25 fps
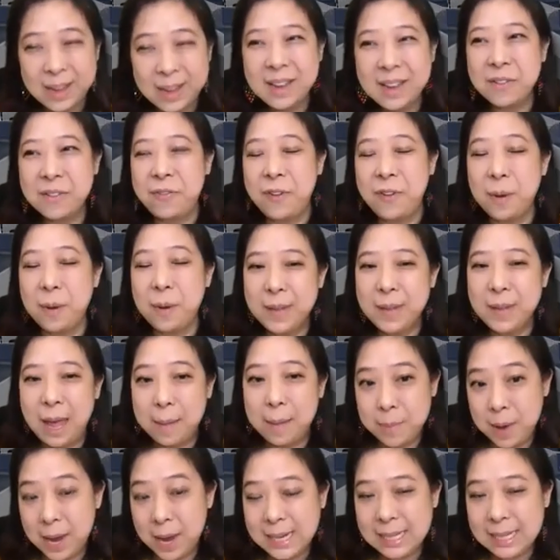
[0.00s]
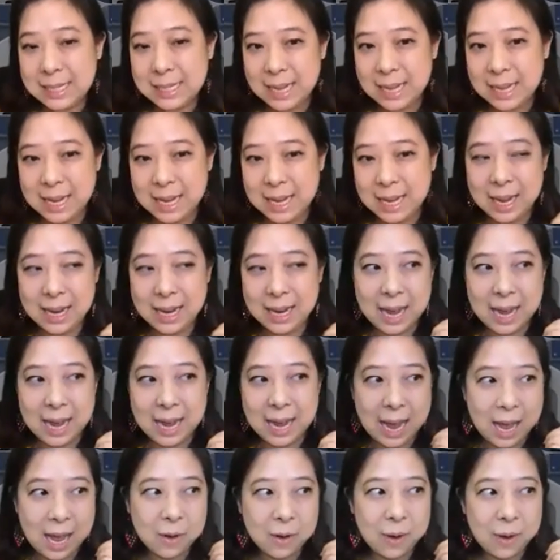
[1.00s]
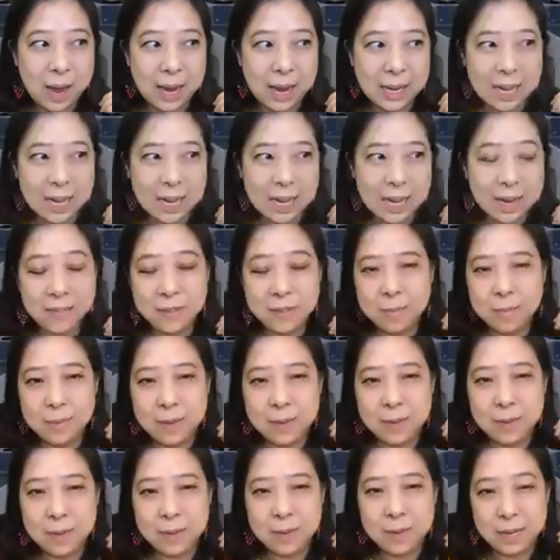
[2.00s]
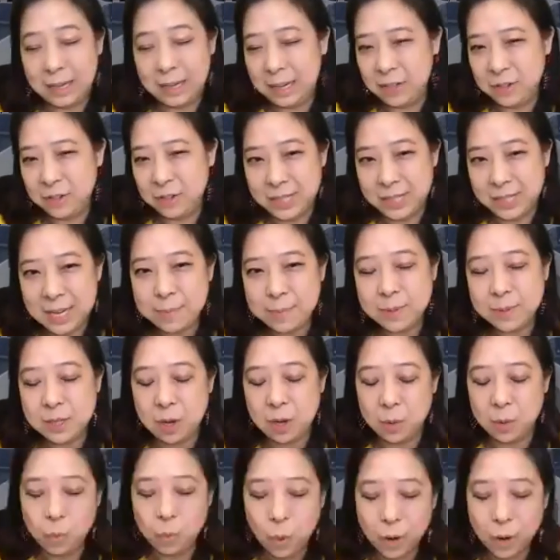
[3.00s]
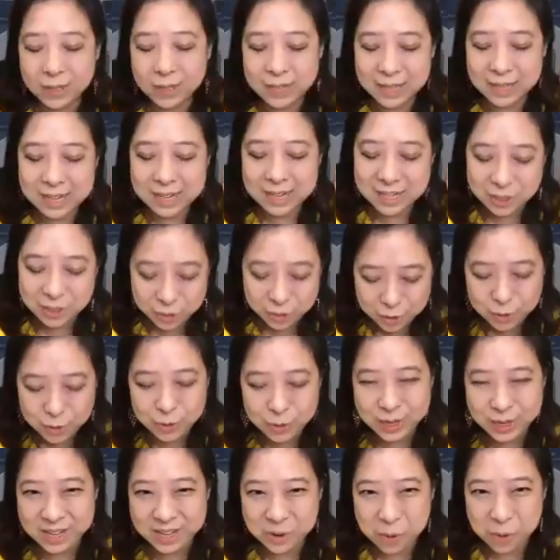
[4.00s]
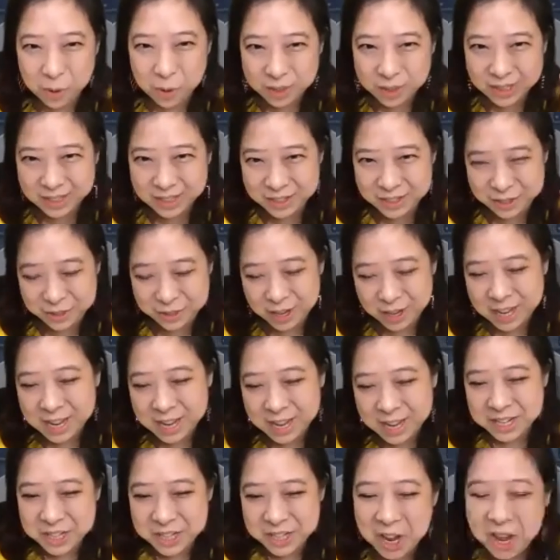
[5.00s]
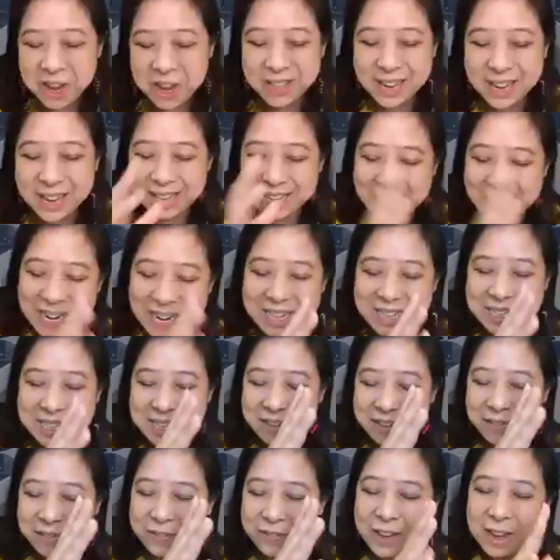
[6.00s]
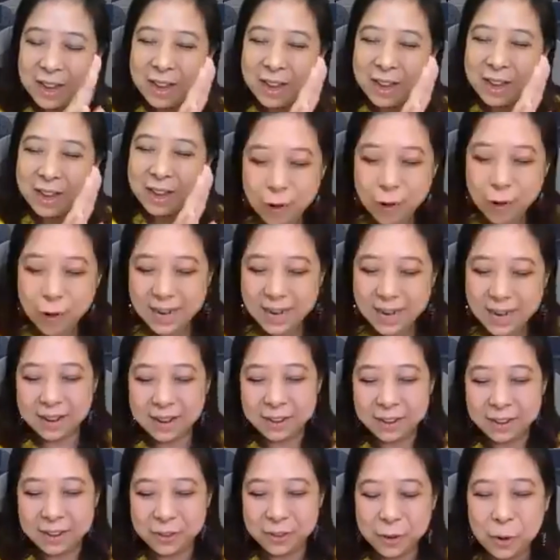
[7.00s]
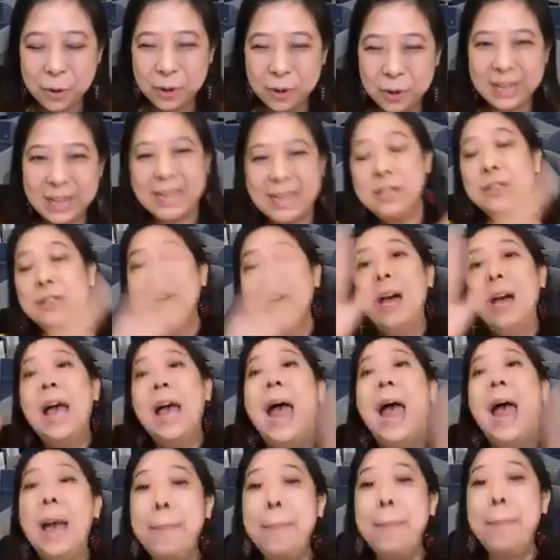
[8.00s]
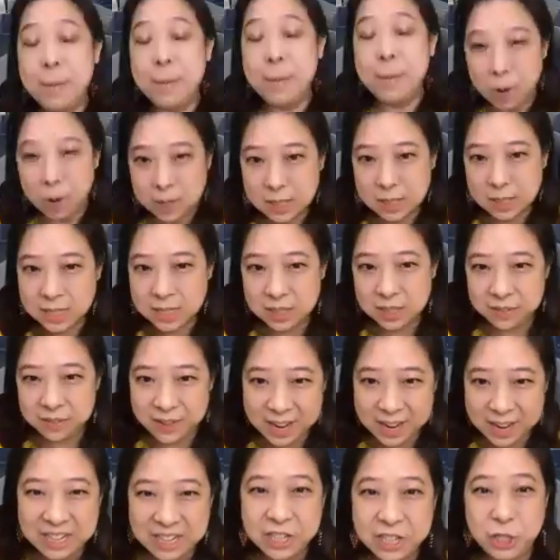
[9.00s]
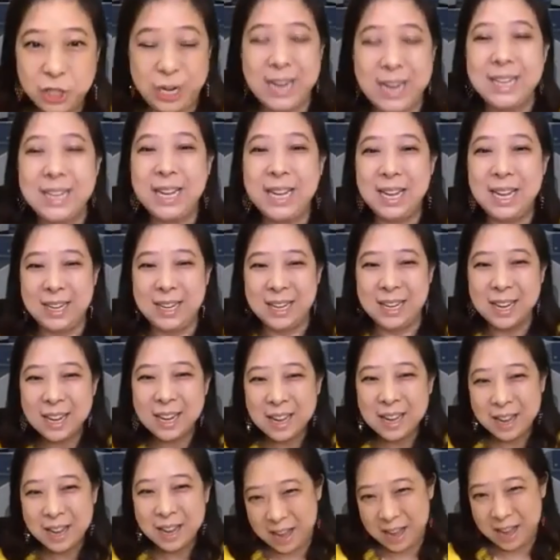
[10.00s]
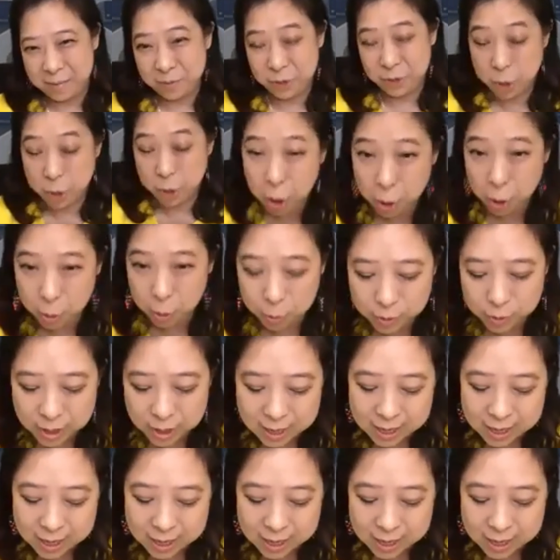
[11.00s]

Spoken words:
from that mindset and how I gave them little tips on what they can do in order to turn that negative, like drained thought into a happy, positive, energetic tone,